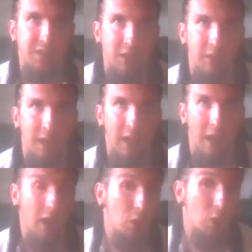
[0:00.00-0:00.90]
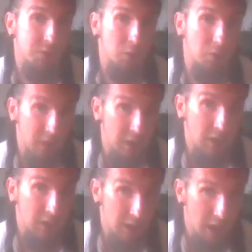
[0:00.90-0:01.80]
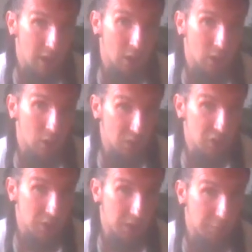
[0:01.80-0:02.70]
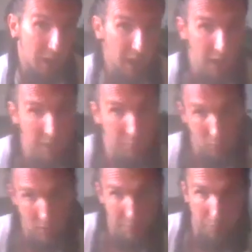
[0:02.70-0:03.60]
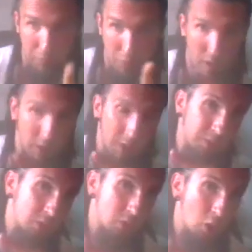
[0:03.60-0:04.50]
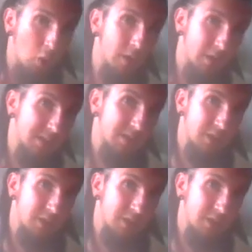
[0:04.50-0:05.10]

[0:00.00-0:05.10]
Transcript: that I also didn't get originally, but I, I brought it up to Jonas